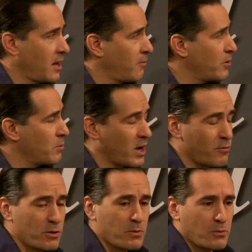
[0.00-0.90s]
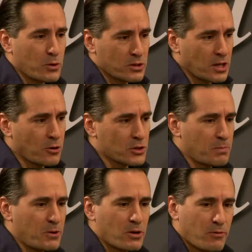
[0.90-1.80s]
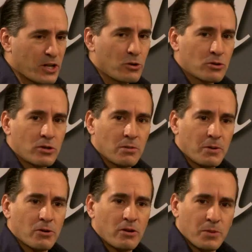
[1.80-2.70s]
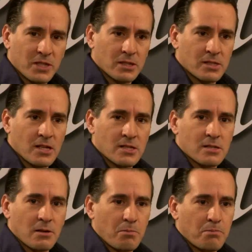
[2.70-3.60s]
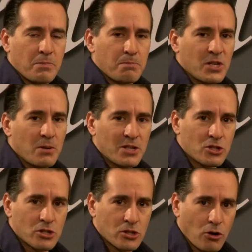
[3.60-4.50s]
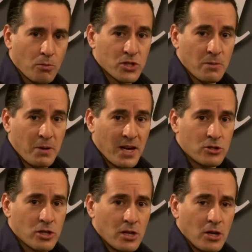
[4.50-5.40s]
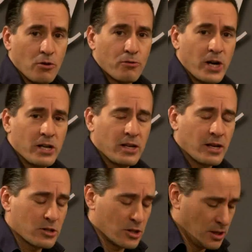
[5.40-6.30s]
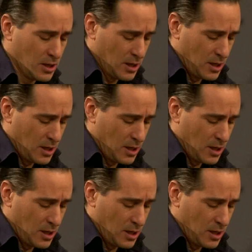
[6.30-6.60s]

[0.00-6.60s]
Every what he calls a paragraph, I don't call it a paragraph, but it's pretty much almost a page of writing actually,